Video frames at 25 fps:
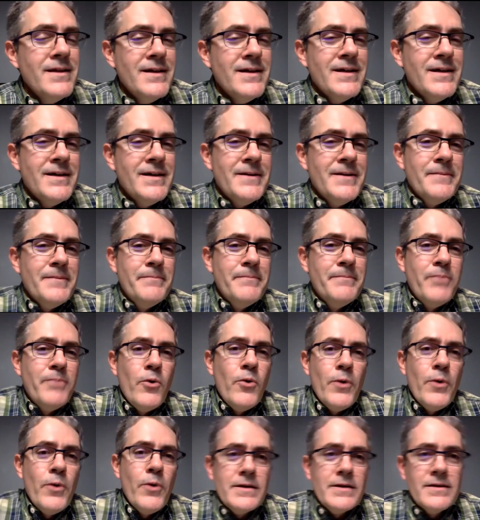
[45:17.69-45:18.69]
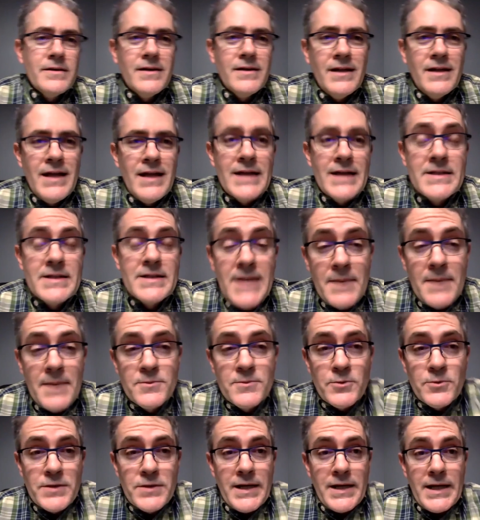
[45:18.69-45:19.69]
uh, point, a lot of times
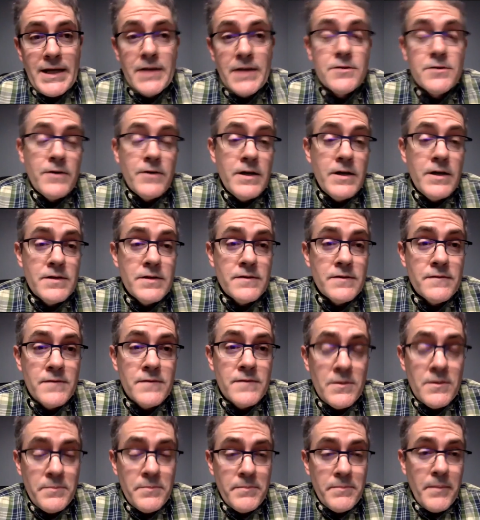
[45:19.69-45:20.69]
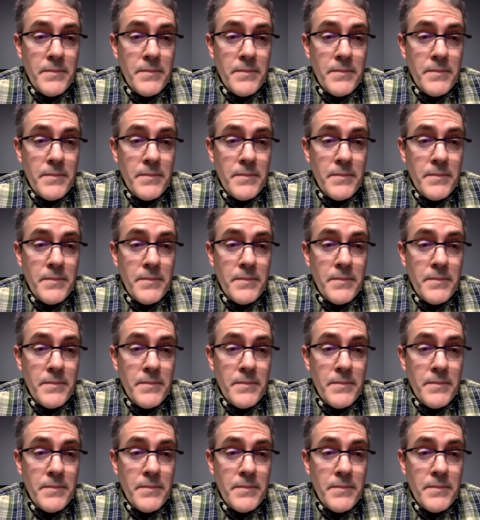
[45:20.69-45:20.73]
we'll take x-rays of you know,